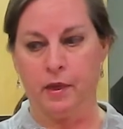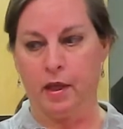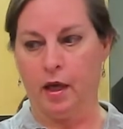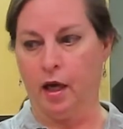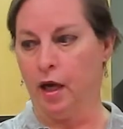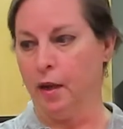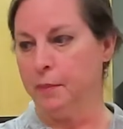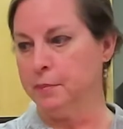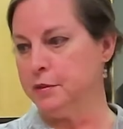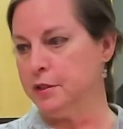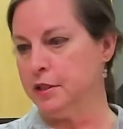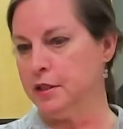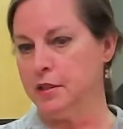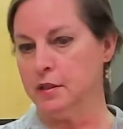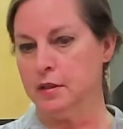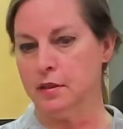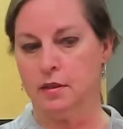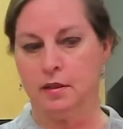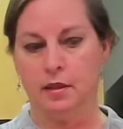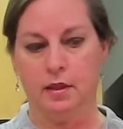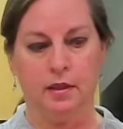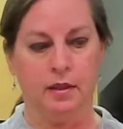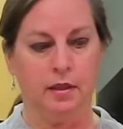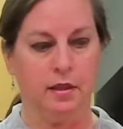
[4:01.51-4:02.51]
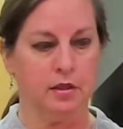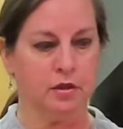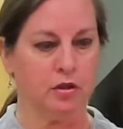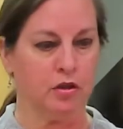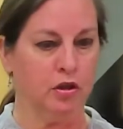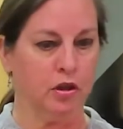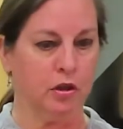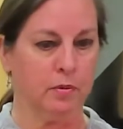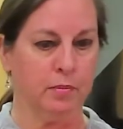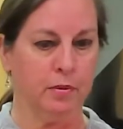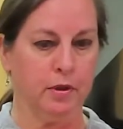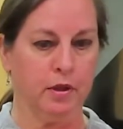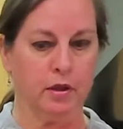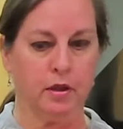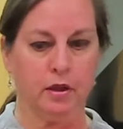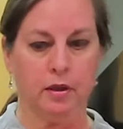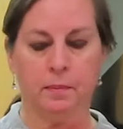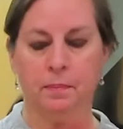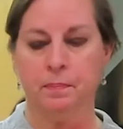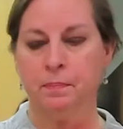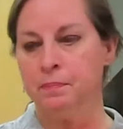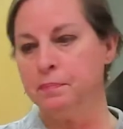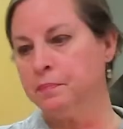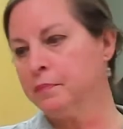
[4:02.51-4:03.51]
options in this cookbook.
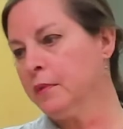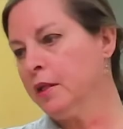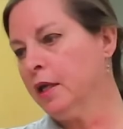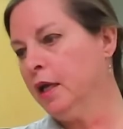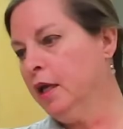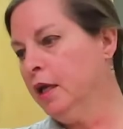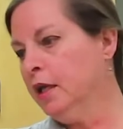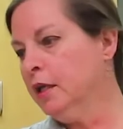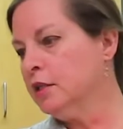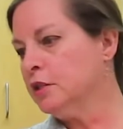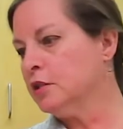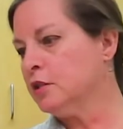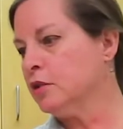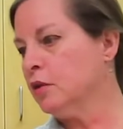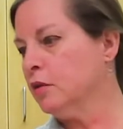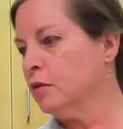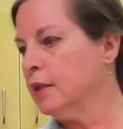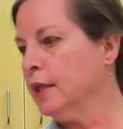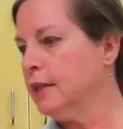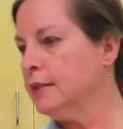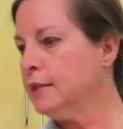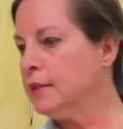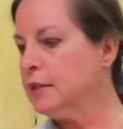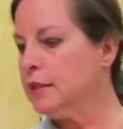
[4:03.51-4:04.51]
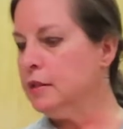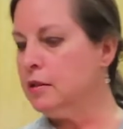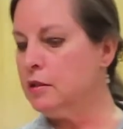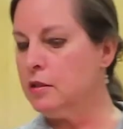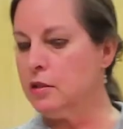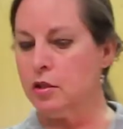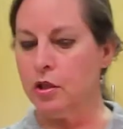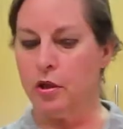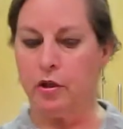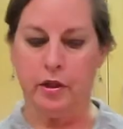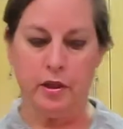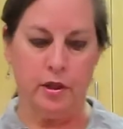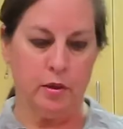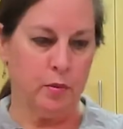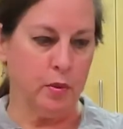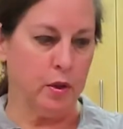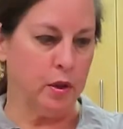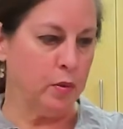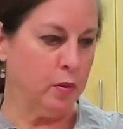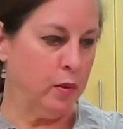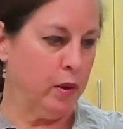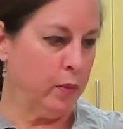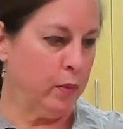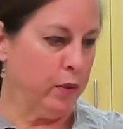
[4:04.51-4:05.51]
So let's get started
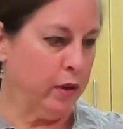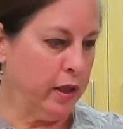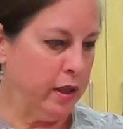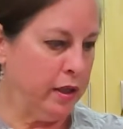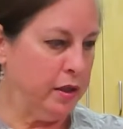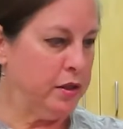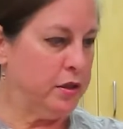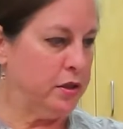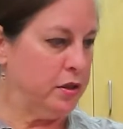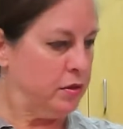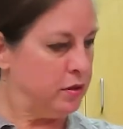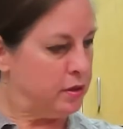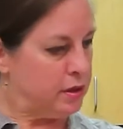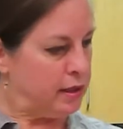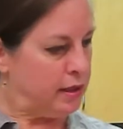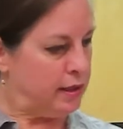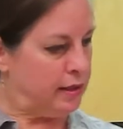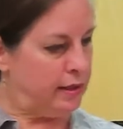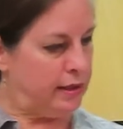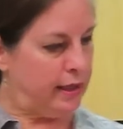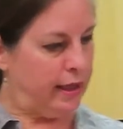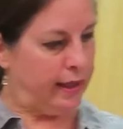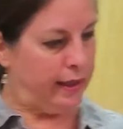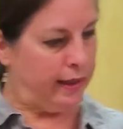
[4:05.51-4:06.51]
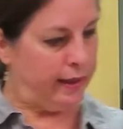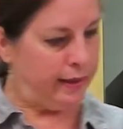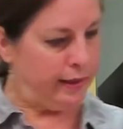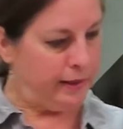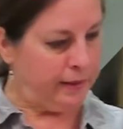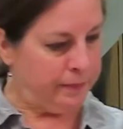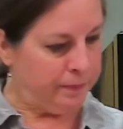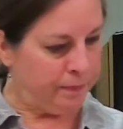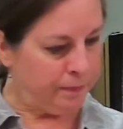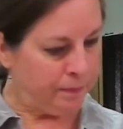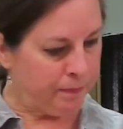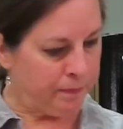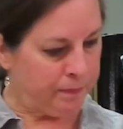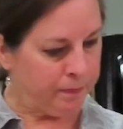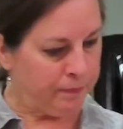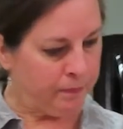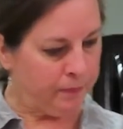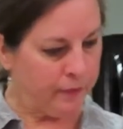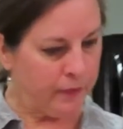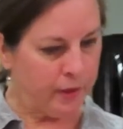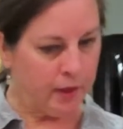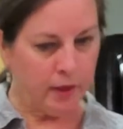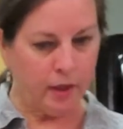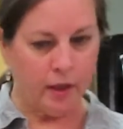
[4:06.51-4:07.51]
with what we're going to do today.
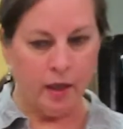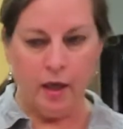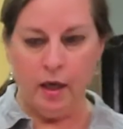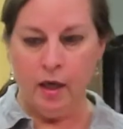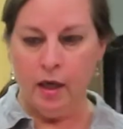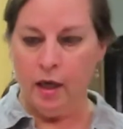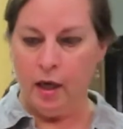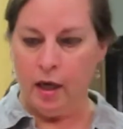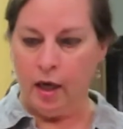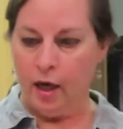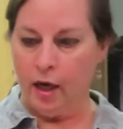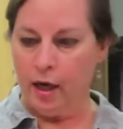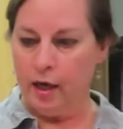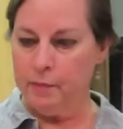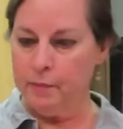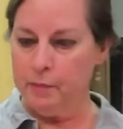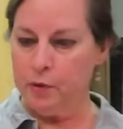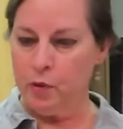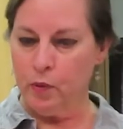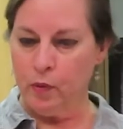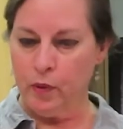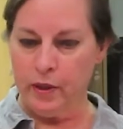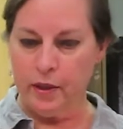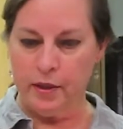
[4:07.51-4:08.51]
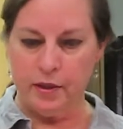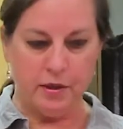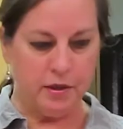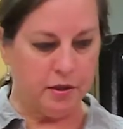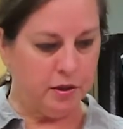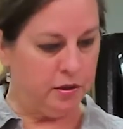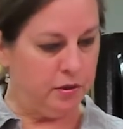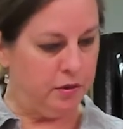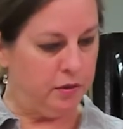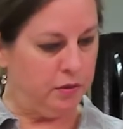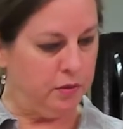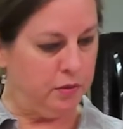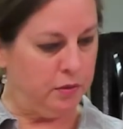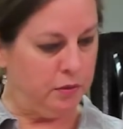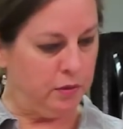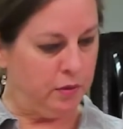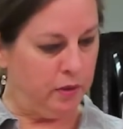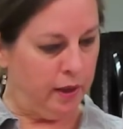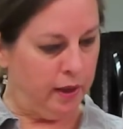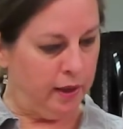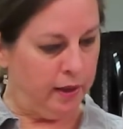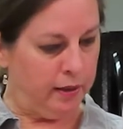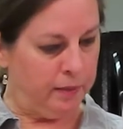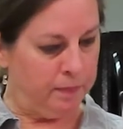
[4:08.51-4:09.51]
I'm going
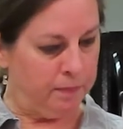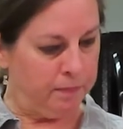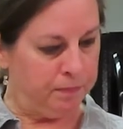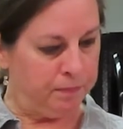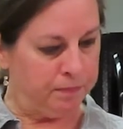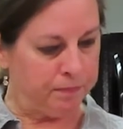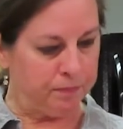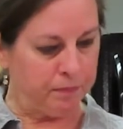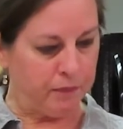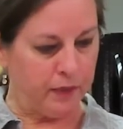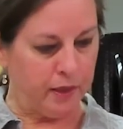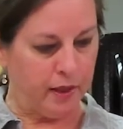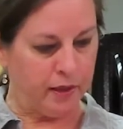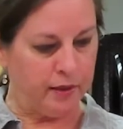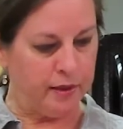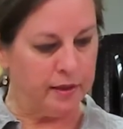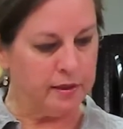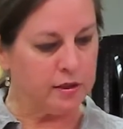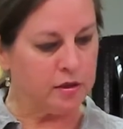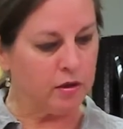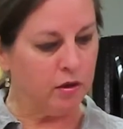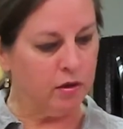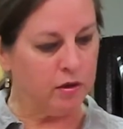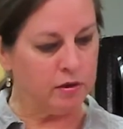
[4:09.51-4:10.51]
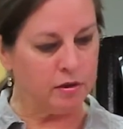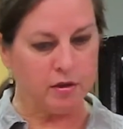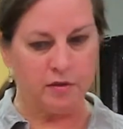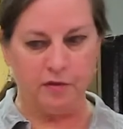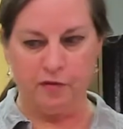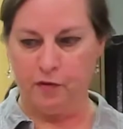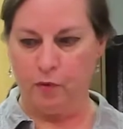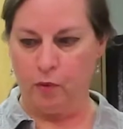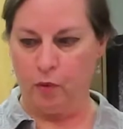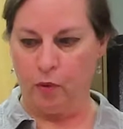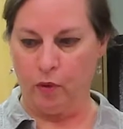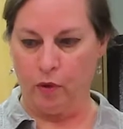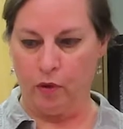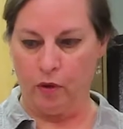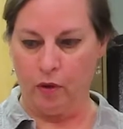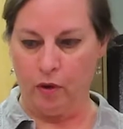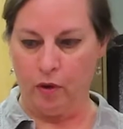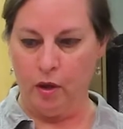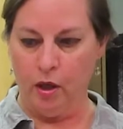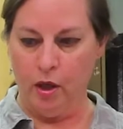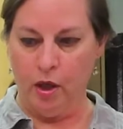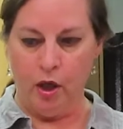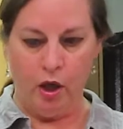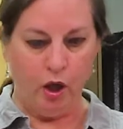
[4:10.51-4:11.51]
to, this calls
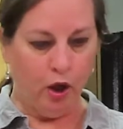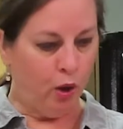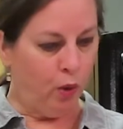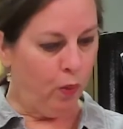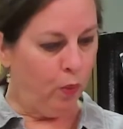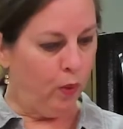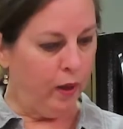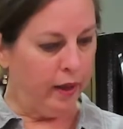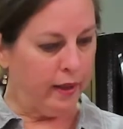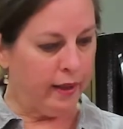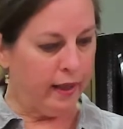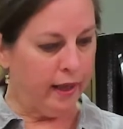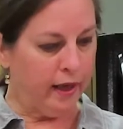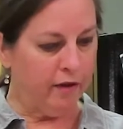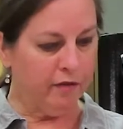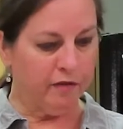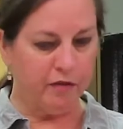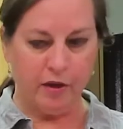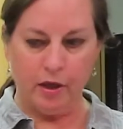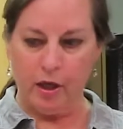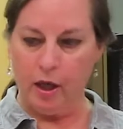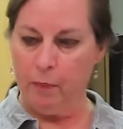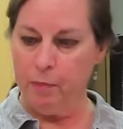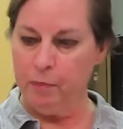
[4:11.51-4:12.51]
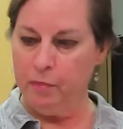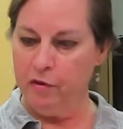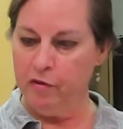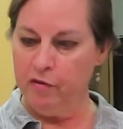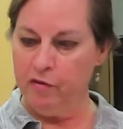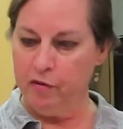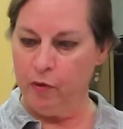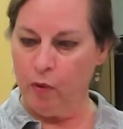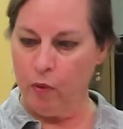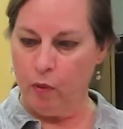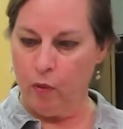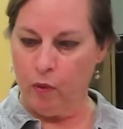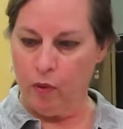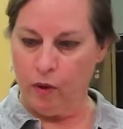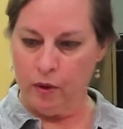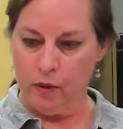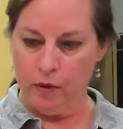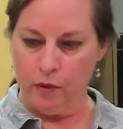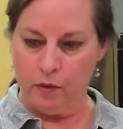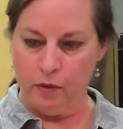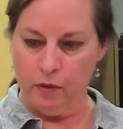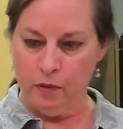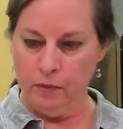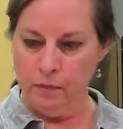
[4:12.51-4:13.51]
for 1/2 cup of
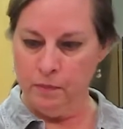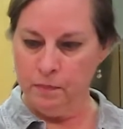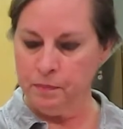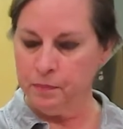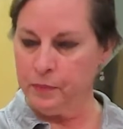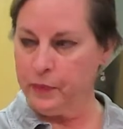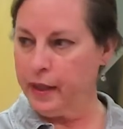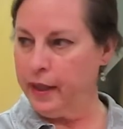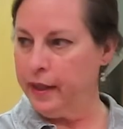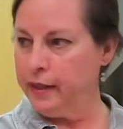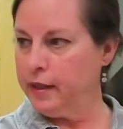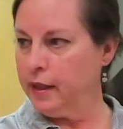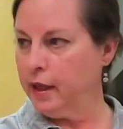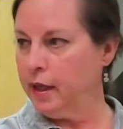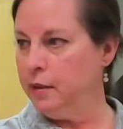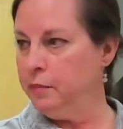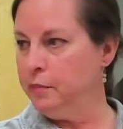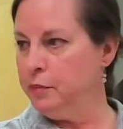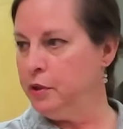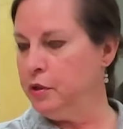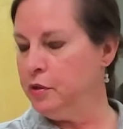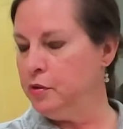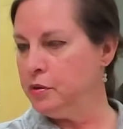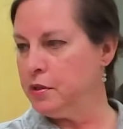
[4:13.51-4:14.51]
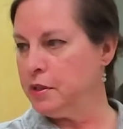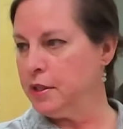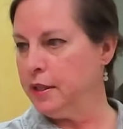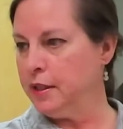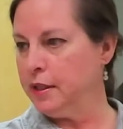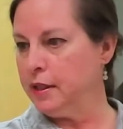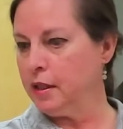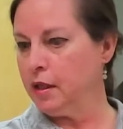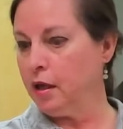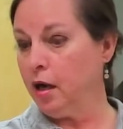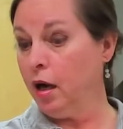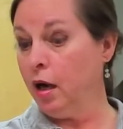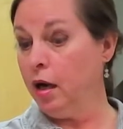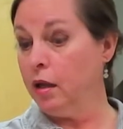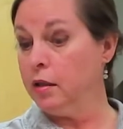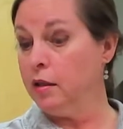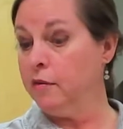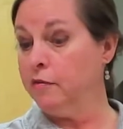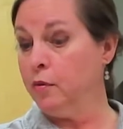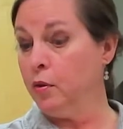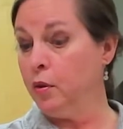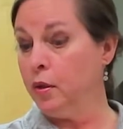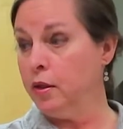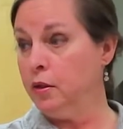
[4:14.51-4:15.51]
oil, and I'm using
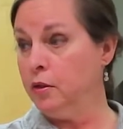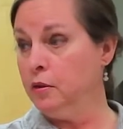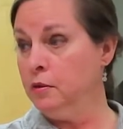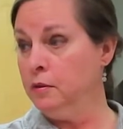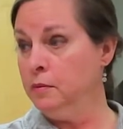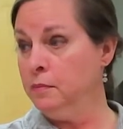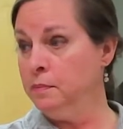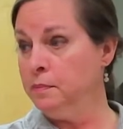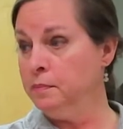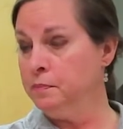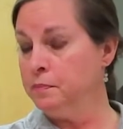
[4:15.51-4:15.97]
olive oil,